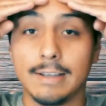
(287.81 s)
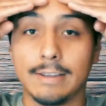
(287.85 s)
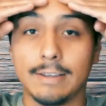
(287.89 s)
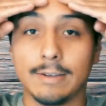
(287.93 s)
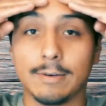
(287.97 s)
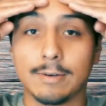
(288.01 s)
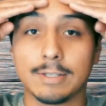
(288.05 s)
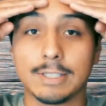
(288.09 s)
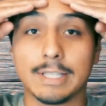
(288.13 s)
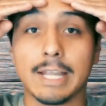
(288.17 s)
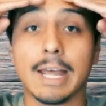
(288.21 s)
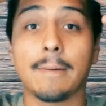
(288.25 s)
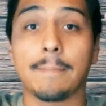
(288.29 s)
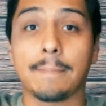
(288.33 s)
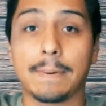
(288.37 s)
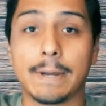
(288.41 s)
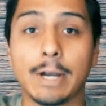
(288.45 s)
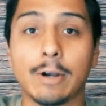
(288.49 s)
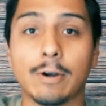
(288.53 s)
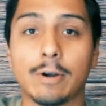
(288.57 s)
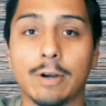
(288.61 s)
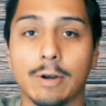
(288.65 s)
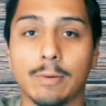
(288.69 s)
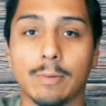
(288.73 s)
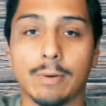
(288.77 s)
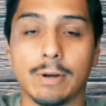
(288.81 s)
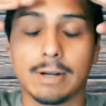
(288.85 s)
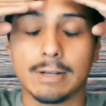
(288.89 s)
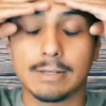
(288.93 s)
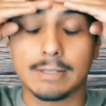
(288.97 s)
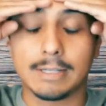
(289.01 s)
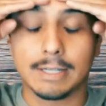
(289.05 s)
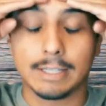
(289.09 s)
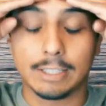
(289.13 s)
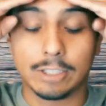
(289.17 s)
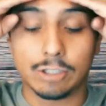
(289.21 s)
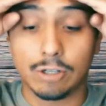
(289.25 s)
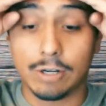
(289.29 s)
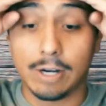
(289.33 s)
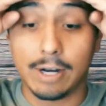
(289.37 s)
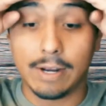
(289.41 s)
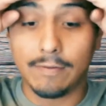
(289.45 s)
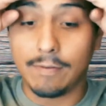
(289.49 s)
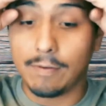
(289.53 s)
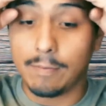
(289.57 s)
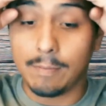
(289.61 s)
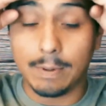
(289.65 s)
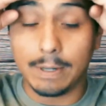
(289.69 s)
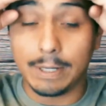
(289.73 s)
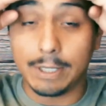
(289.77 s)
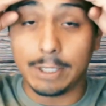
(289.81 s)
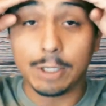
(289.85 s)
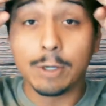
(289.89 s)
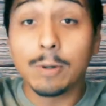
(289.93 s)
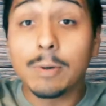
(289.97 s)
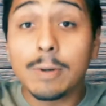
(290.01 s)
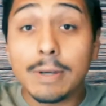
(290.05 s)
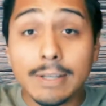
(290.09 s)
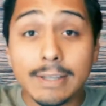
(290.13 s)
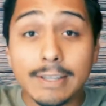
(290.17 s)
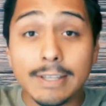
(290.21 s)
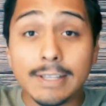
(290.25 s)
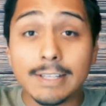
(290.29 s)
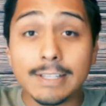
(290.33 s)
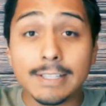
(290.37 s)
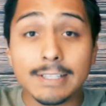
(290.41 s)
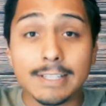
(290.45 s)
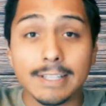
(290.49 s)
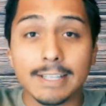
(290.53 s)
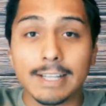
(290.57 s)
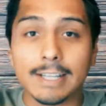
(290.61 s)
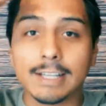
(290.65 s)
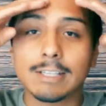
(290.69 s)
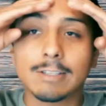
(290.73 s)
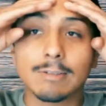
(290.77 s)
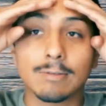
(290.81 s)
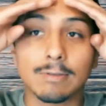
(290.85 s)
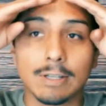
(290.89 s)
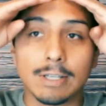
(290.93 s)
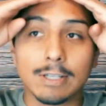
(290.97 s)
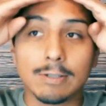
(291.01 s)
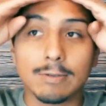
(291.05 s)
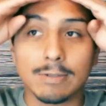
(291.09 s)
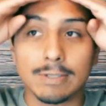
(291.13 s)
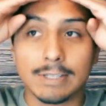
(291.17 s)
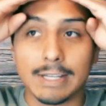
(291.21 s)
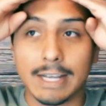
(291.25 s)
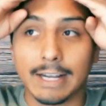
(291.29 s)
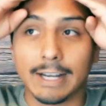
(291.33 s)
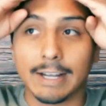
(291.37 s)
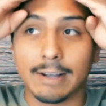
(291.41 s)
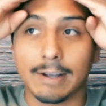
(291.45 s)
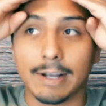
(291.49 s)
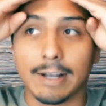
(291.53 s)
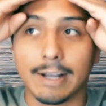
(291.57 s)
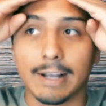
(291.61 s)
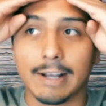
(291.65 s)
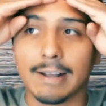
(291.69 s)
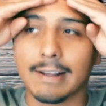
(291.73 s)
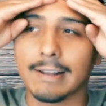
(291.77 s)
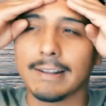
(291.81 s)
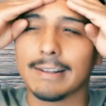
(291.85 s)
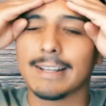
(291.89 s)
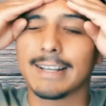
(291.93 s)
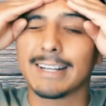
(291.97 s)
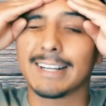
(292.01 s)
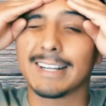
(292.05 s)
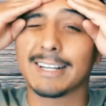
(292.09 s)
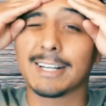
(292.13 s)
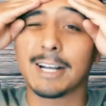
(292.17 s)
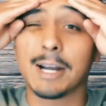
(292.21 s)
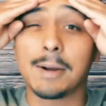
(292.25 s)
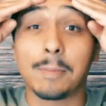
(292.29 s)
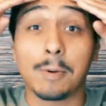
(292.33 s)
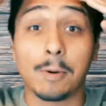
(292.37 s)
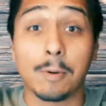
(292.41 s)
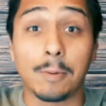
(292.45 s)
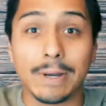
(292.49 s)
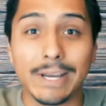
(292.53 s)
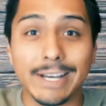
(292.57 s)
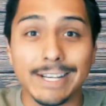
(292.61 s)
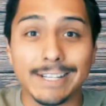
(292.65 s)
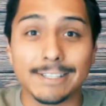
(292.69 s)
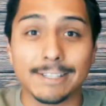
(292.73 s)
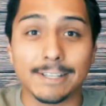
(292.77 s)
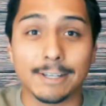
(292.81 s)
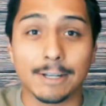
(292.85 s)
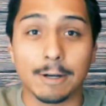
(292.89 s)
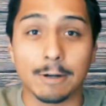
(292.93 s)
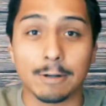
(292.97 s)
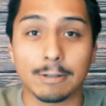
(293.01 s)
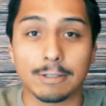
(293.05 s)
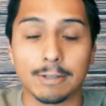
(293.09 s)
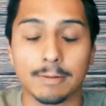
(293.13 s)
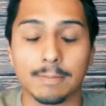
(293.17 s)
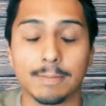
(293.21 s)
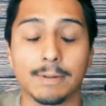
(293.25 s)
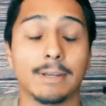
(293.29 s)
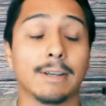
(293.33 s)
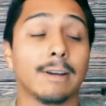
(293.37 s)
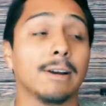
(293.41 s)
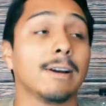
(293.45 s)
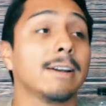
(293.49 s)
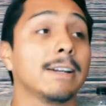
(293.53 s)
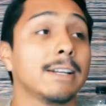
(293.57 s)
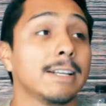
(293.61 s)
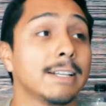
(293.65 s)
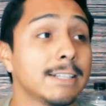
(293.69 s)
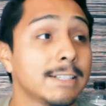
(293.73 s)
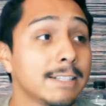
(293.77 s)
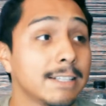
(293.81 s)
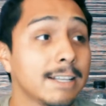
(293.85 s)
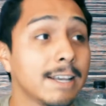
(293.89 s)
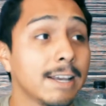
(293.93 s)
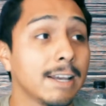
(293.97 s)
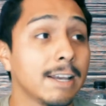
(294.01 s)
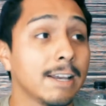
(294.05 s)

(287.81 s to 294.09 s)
there was that period when I was like, should I even be doing this? And this was like a couple weeks ago, to be honest.